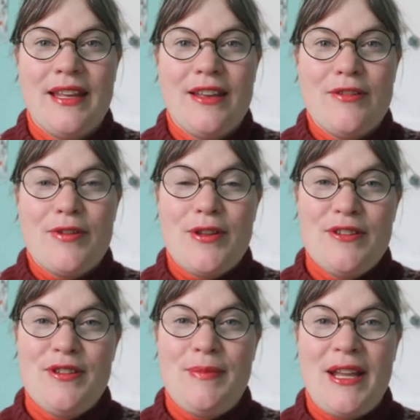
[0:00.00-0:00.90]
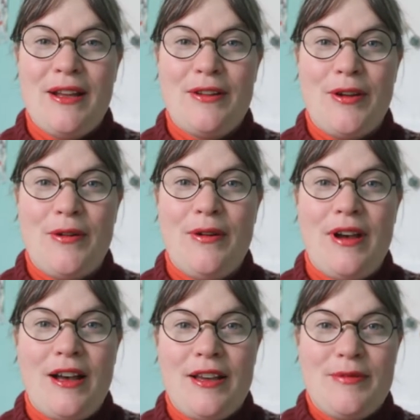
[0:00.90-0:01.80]
For those who may not
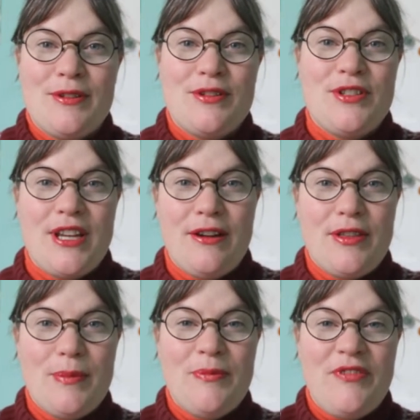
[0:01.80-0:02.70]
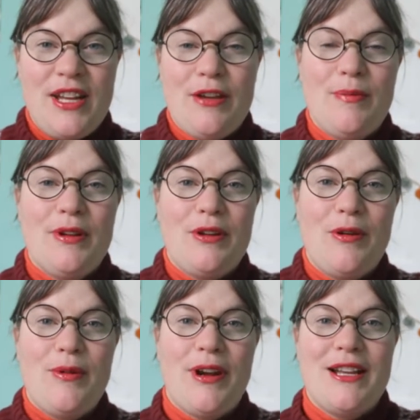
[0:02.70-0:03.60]
know, I will share the video
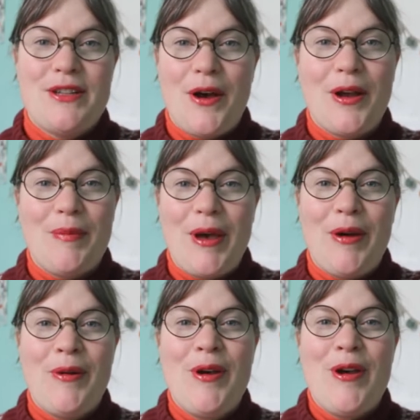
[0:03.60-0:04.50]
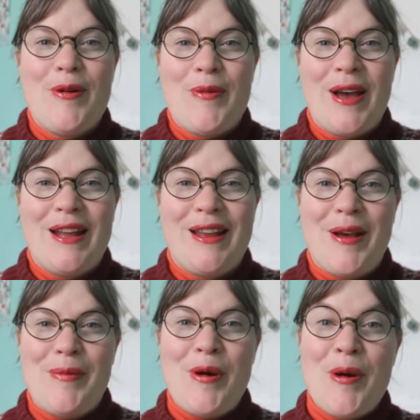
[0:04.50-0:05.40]
below where I talk about what
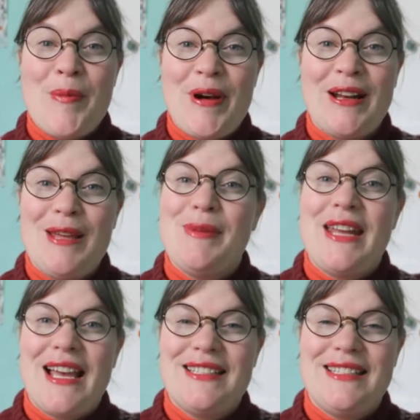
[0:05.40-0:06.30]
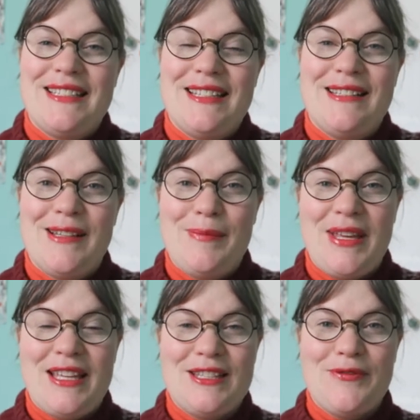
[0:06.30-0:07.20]
Homebody Monasticism
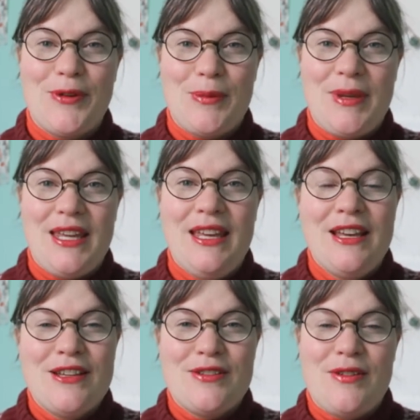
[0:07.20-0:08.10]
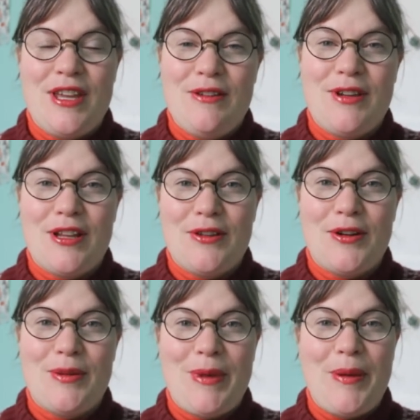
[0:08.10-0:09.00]
is for me so that you can
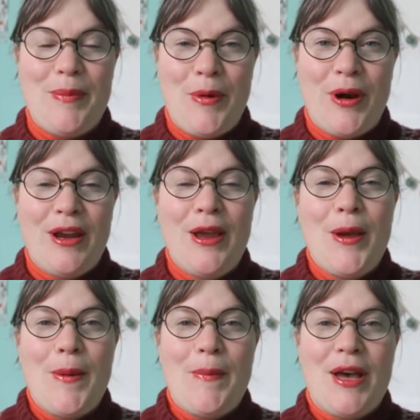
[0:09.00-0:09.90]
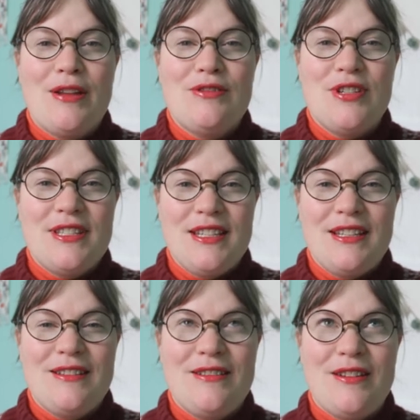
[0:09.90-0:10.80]
learn a bit more. But just
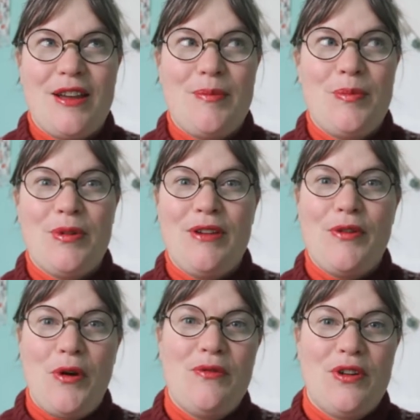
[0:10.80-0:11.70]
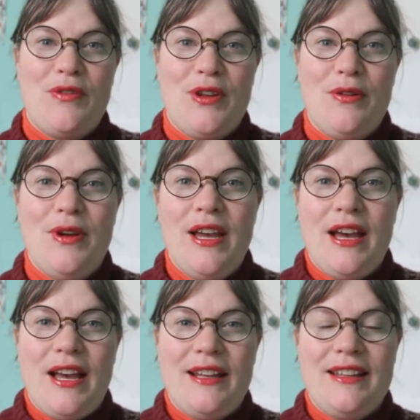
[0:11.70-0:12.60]
in a brief overview,
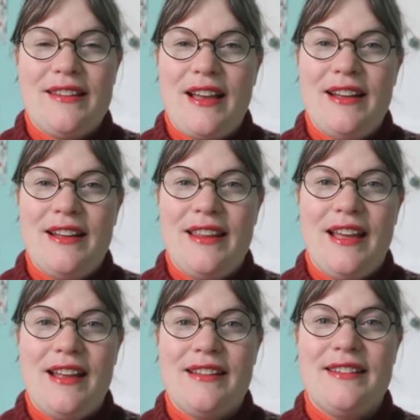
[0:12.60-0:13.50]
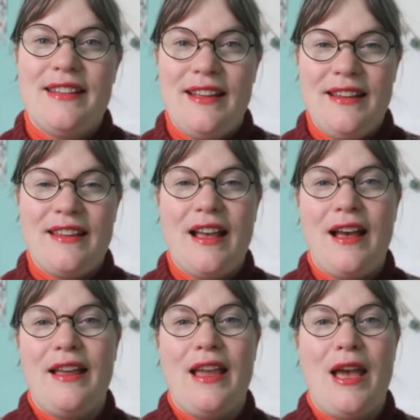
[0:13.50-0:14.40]
I decided that since
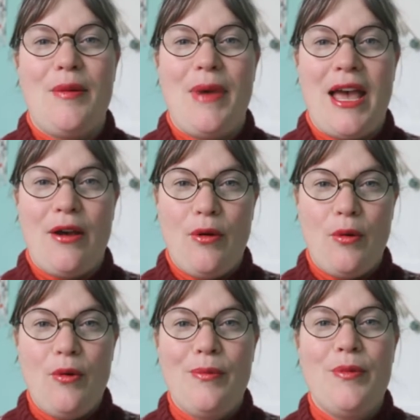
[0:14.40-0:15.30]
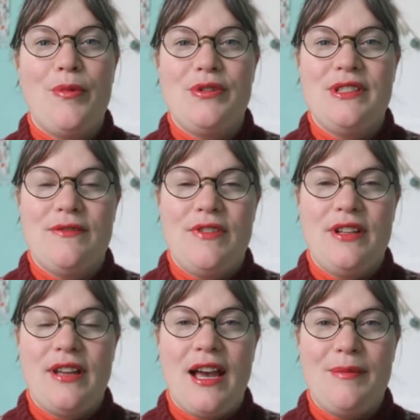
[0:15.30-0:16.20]
I am at home most of
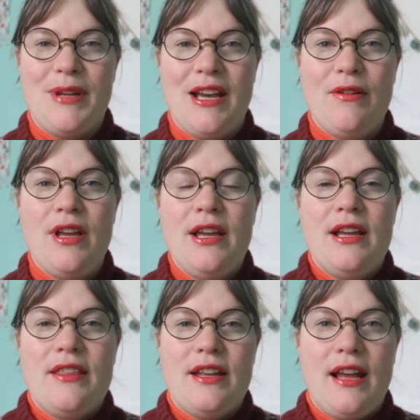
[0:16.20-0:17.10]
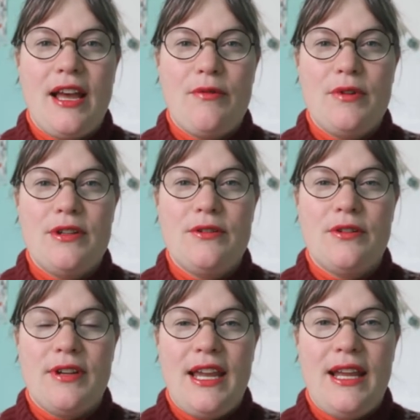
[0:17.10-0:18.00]
the time now, that I would
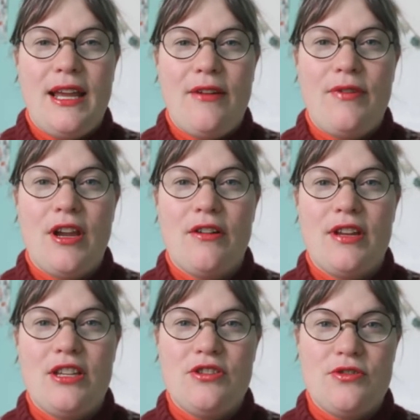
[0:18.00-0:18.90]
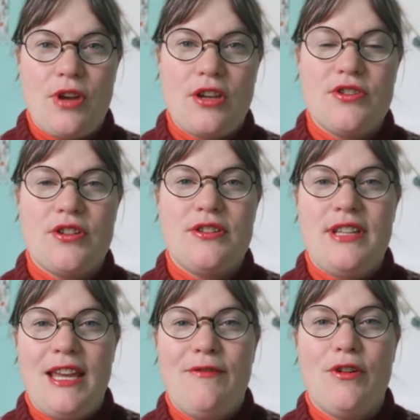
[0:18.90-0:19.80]
create a very structured
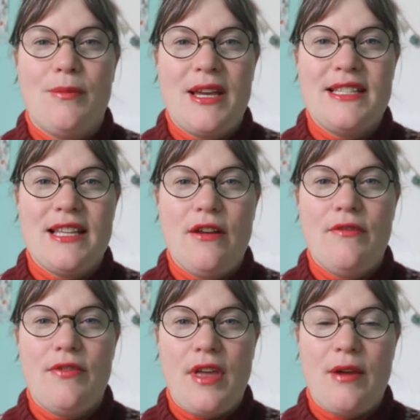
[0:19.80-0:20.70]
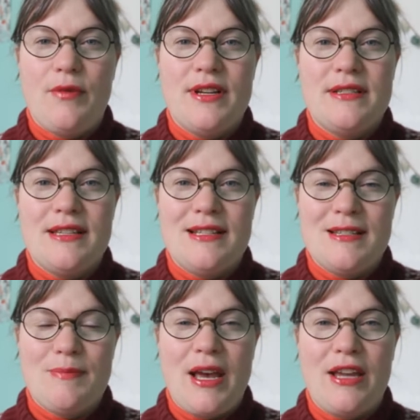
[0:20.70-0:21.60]
day for myself that was
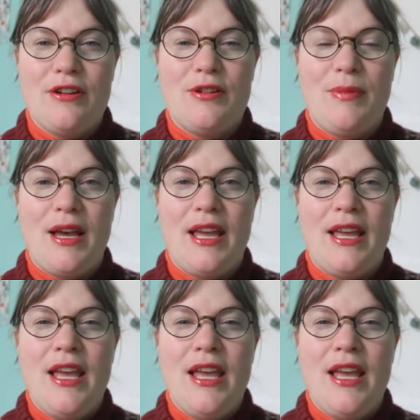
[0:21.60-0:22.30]
inspired by